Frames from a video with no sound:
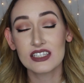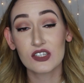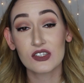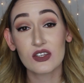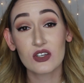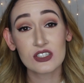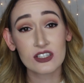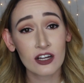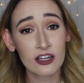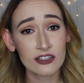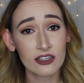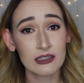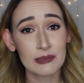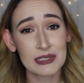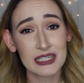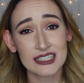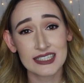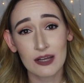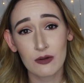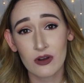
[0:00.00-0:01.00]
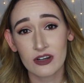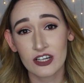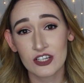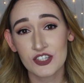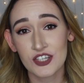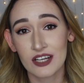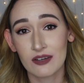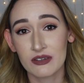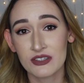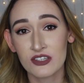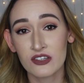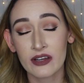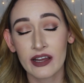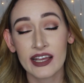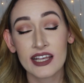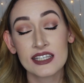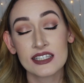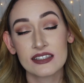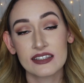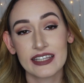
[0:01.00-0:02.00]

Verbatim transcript: So those are all the lipsticks I wanted to share with you guys.